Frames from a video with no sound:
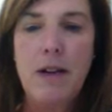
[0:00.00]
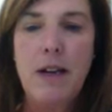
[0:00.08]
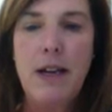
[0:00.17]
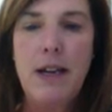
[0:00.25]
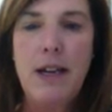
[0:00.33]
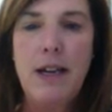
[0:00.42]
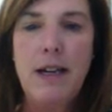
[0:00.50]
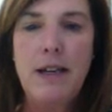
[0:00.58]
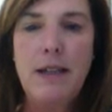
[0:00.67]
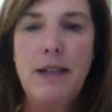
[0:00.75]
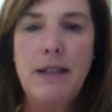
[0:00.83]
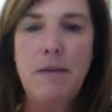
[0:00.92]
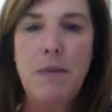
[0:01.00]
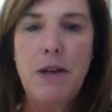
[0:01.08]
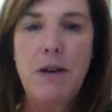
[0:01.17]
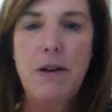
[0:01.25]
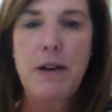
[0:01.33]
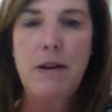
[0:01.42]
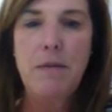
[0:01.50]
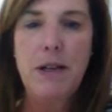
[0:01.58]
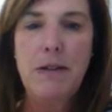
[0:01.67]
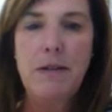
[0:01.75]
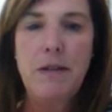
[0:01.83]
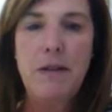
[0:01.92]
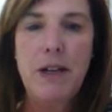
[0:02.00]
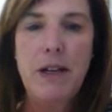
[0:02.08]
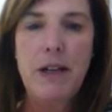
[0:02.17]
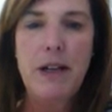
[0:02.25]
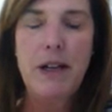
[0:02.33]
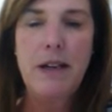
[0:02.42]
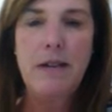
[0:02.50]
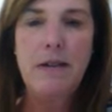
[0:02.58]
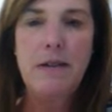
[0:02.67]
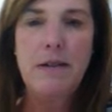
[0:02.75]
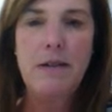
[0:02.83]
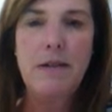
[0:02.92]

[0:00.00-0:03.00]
And it disappeared on me. Sorry, guys.